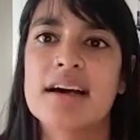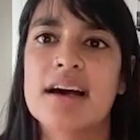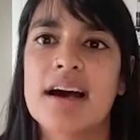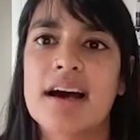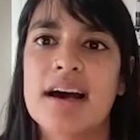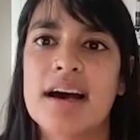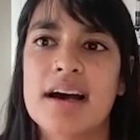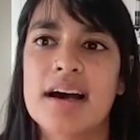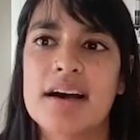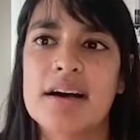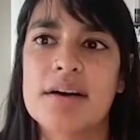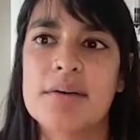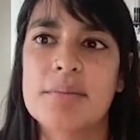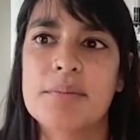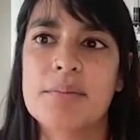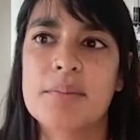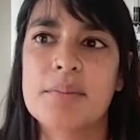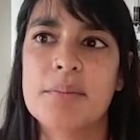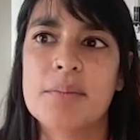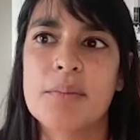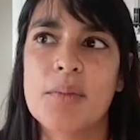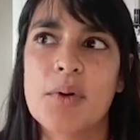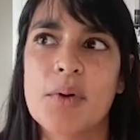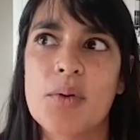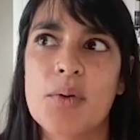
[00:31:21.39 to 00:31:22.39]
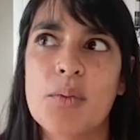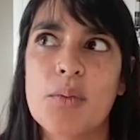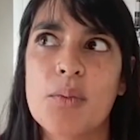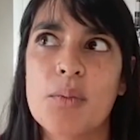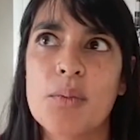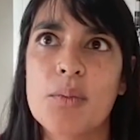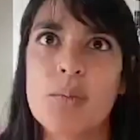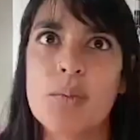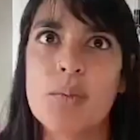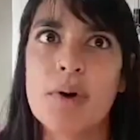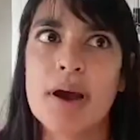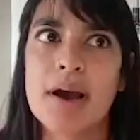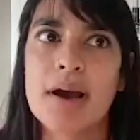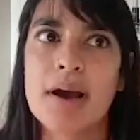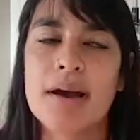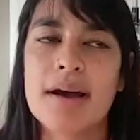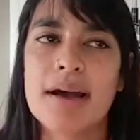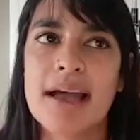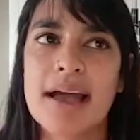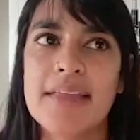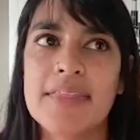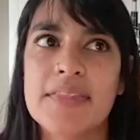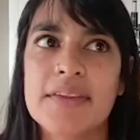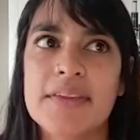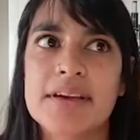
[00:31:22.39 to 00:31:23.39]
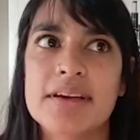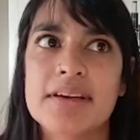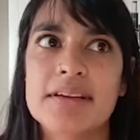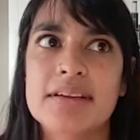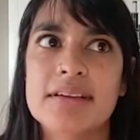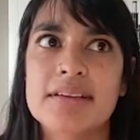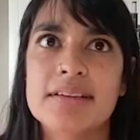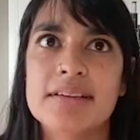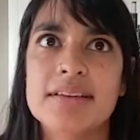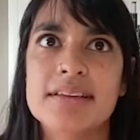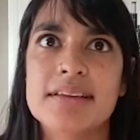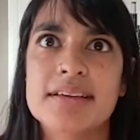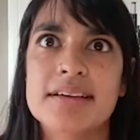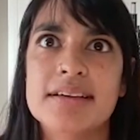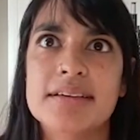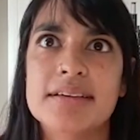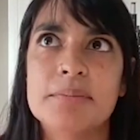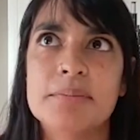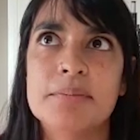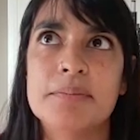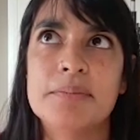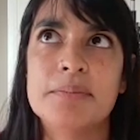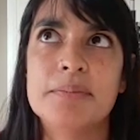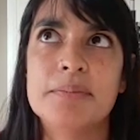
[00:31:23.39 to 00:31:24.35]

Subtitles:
and the